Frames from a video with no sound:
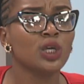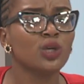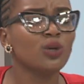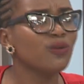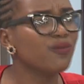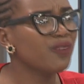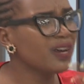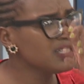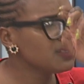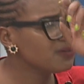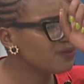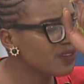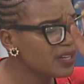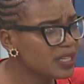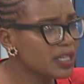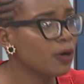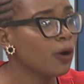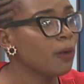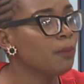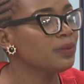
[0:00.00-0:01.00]
You'll find
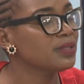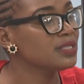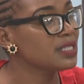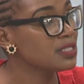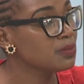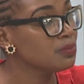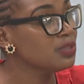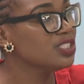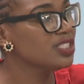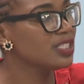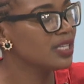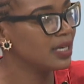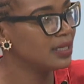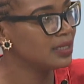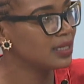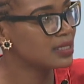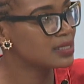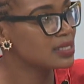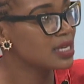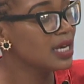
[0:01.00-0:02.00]
very competent
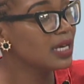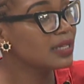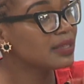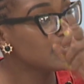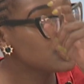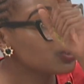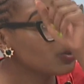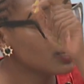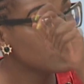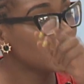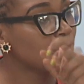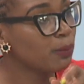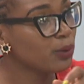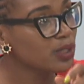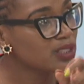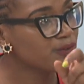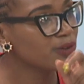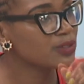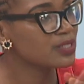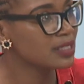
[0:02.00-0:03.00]
Mijikendas that you can
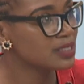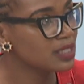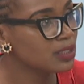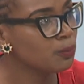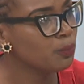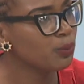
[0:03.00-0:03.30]
appoint for certain